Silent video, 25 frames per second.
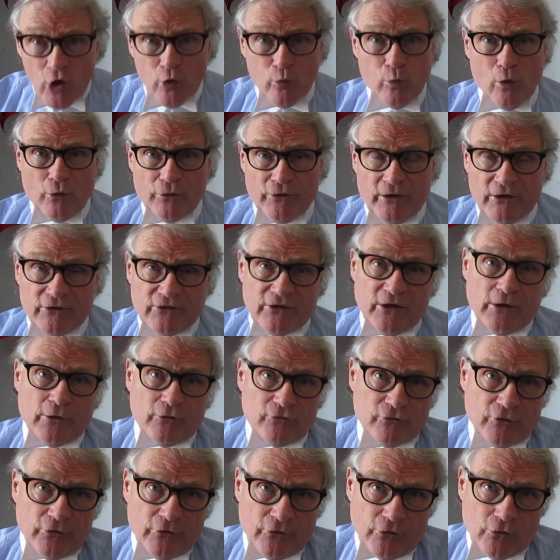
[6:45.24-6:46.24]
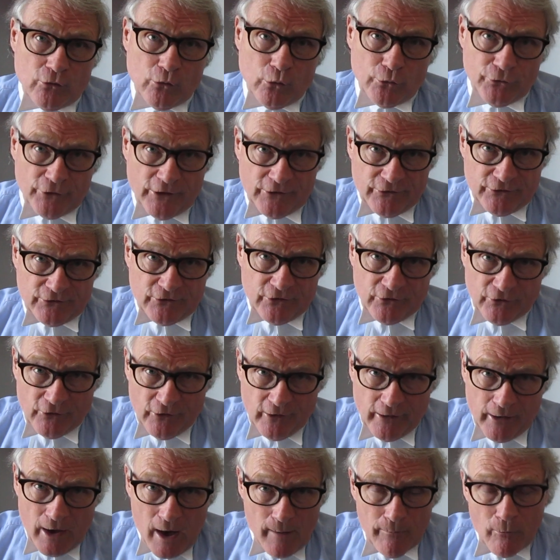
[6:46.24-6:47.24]
what the Intelligence Corps does
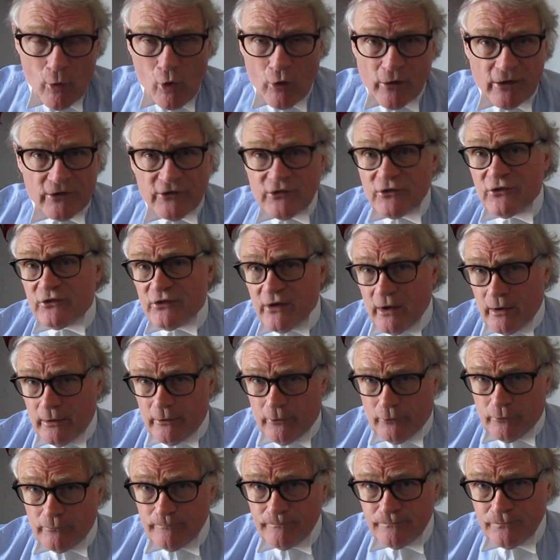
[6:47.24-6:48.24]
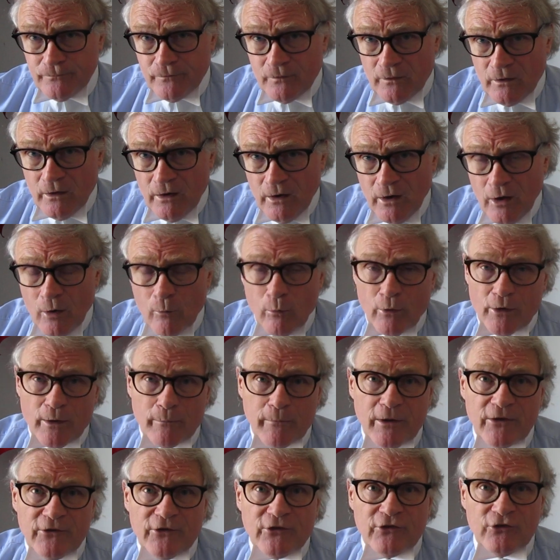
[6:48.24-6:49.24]
today, I'm not going to tell you. What I'm
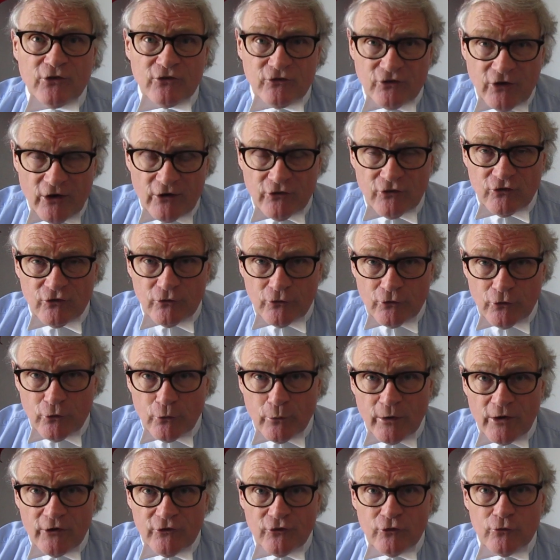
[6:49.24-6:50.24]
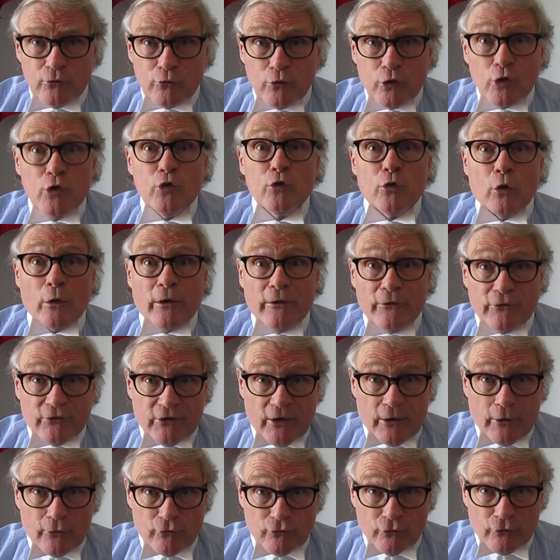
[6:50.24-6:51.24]
going to suggest you do is you Google
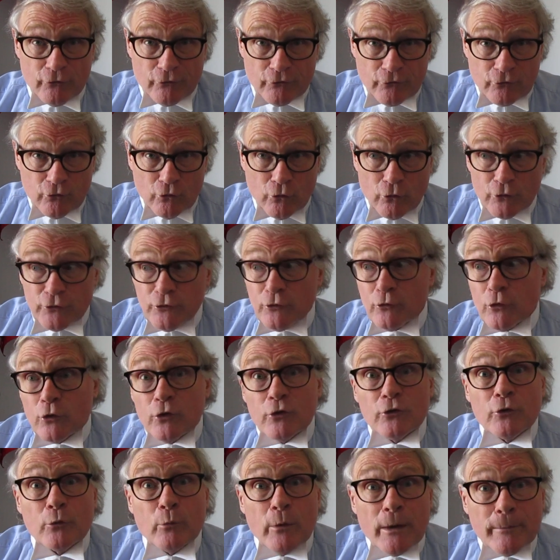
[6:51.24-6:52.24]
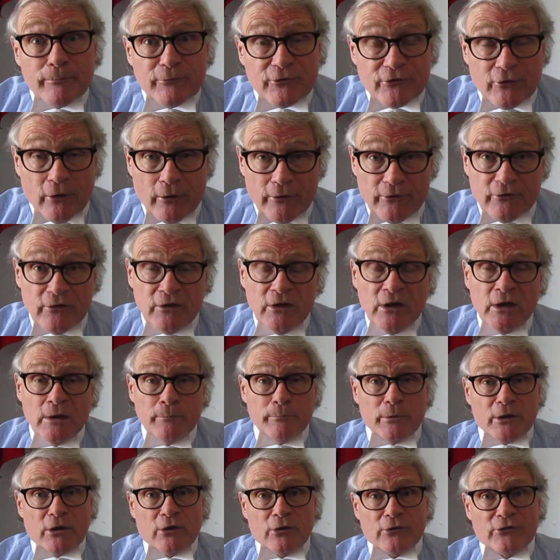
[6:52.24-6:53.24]
Intelligence Corps and you look at the website,
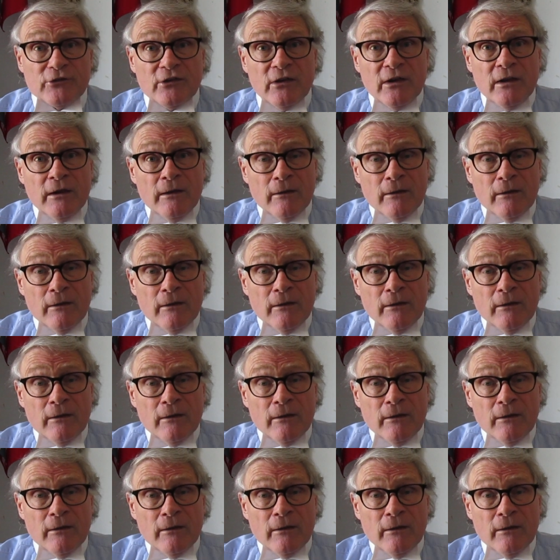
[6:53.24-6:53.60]
because